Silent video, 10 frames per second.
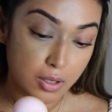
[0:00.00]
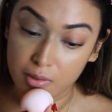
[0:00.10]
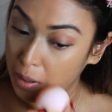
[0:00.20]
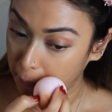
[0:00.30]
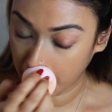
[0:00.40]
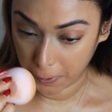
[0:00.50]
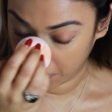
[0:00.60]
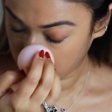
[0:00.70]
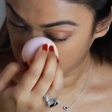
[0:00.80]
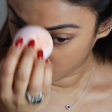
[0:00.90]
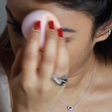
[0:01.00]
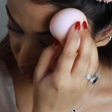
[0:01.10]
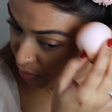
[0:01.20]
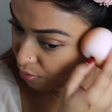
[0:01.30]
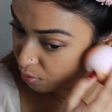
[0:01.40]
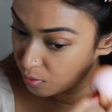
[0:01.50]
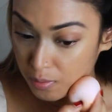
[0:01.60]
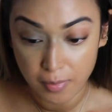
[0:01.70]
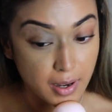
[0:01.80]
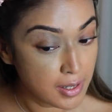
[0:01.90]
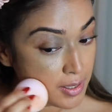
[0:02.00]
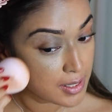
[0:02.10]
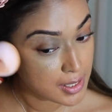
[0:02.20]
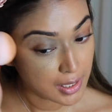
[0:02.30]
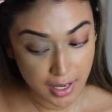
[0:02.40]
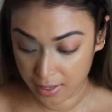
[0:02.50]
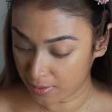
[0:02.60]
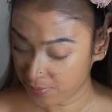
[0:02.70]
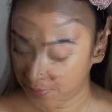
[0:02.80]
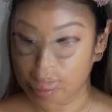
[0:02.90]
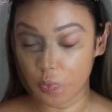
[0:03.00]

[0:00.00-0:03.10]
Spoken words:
the product onto my skin.